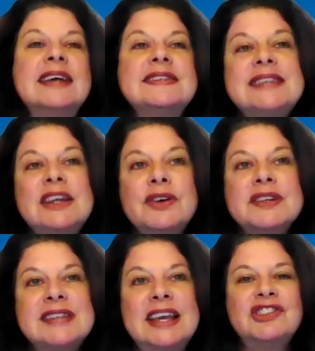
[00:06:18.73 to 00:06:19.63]
A
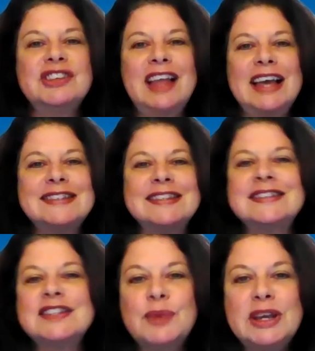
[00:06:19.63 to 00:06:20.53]
synchronization
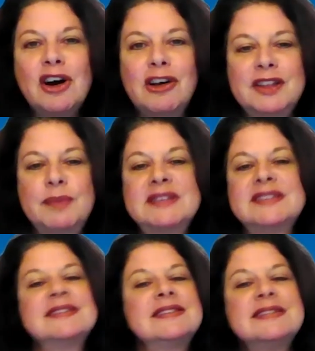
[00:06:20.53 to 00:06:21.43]
license that we call in the
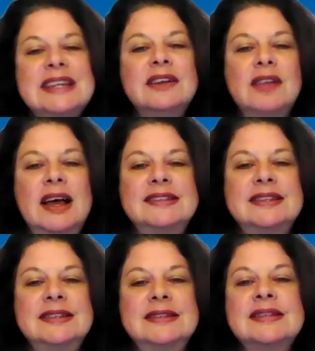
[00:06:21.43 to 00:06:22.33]
business a sync
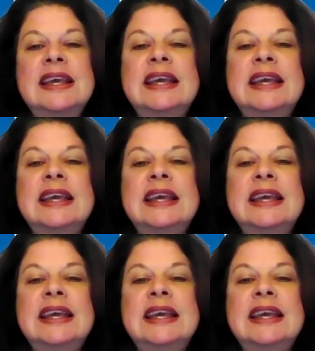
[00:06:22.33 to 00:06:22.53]
license